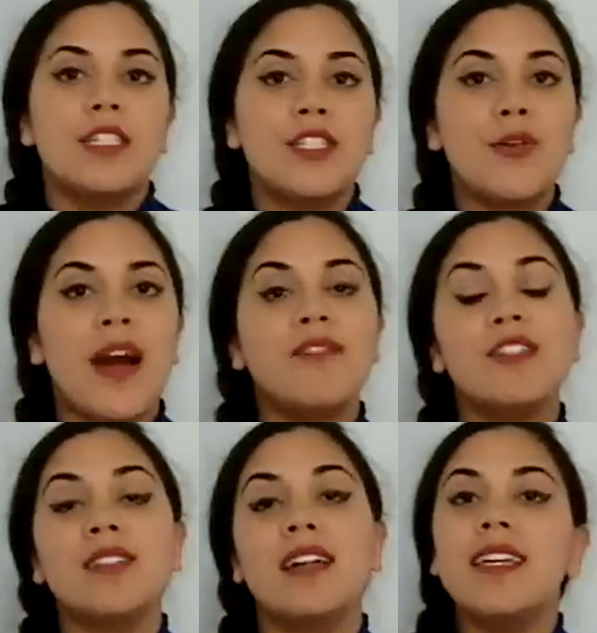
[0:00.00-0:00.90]
So
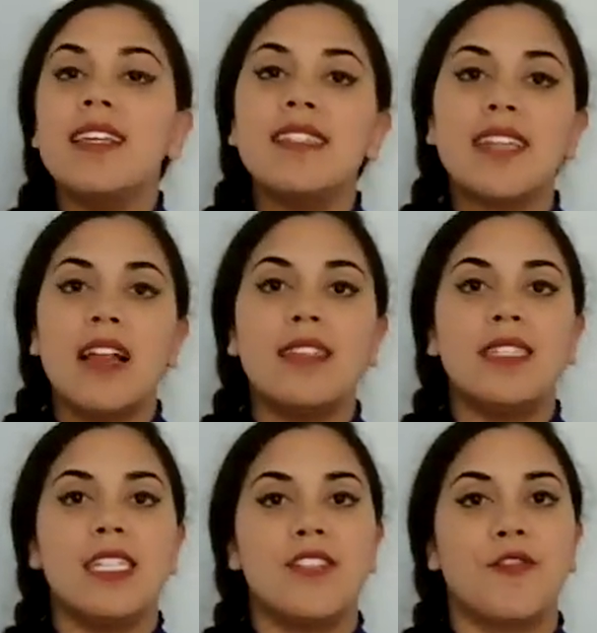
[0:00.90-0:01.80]
after studying the
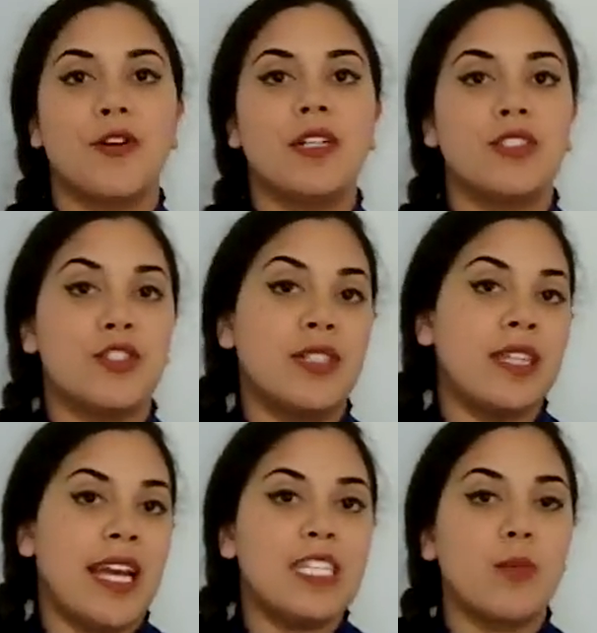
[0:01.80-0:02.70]
skeletons for
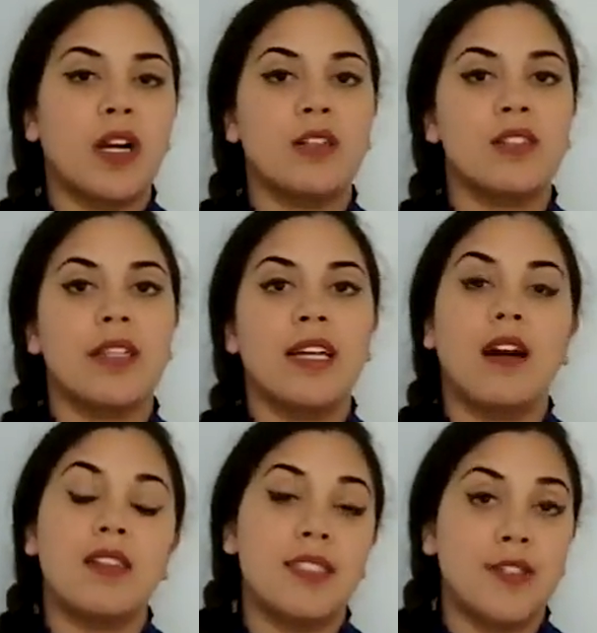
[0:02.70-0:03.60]
certain age markers
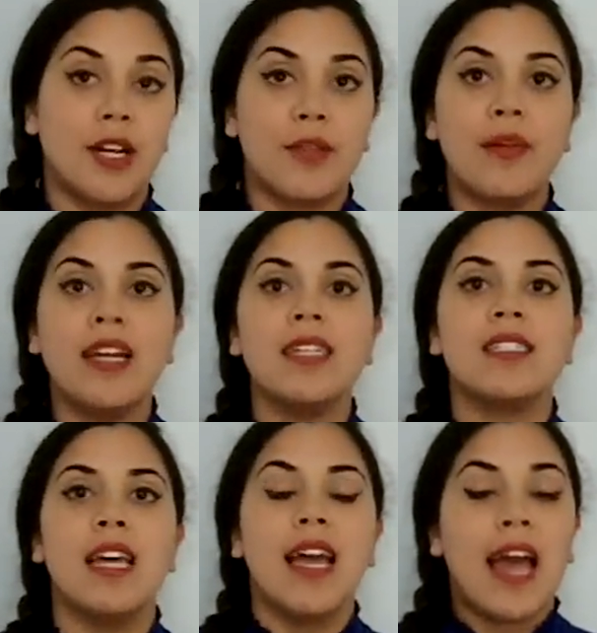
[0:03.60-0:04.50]
like
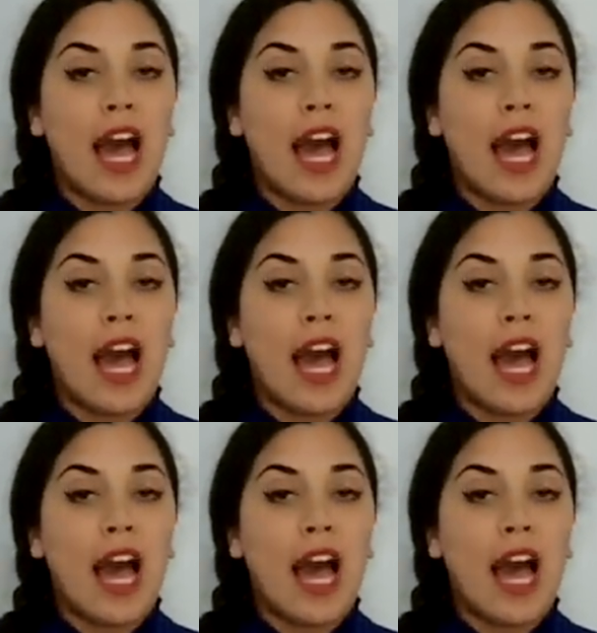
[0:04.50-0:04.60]
osteoarthritis,